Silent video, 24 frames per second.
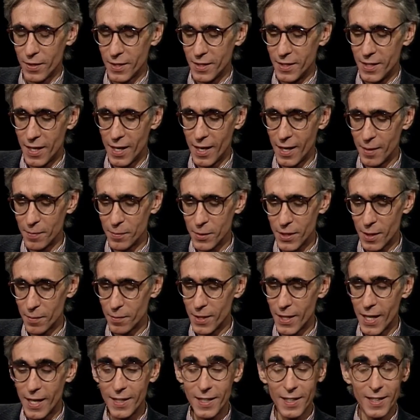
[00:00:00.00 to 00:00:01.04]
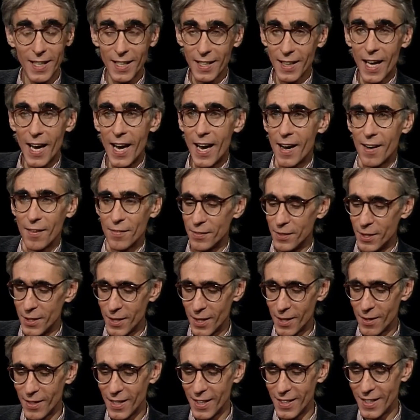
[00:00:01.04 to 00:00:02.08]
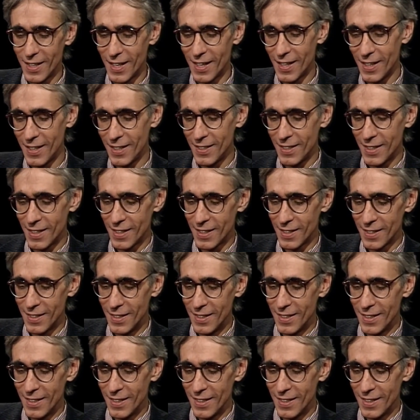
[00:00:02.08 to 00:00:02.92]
for the Times. I'm glad that they laughed, you know.